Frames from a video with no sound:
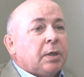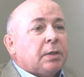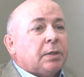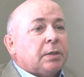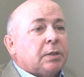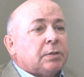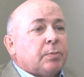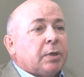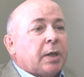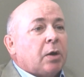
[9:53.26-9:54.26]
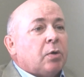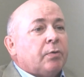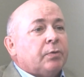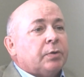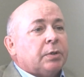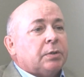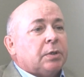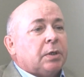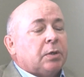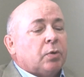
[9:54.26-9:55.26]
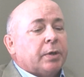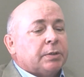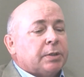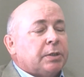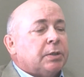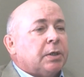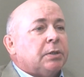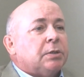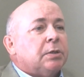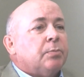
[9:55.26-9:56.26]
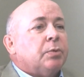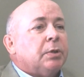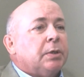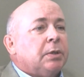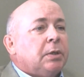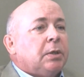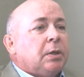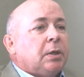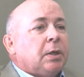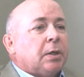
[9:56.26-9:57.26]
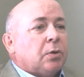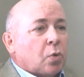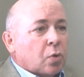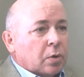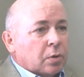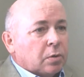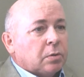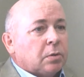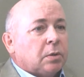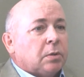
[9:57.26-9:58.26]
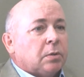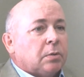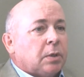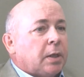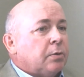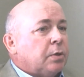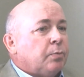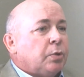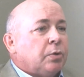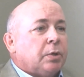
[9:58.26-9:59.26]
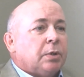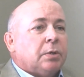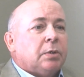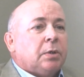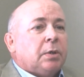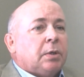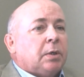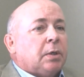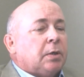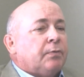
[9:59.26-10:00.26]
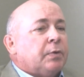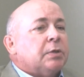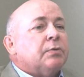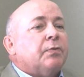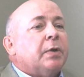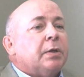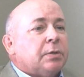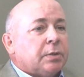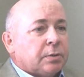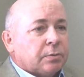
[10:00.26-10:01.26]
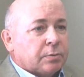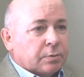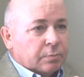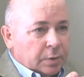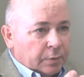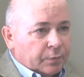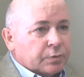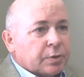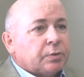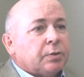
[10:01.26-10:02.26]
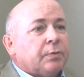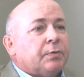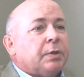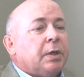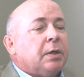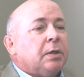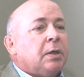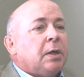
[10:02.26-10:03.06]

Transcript: That doesn't mean, however, that an organization can simply ignore cloud computing if it doesn't fit into the infrastructure of today.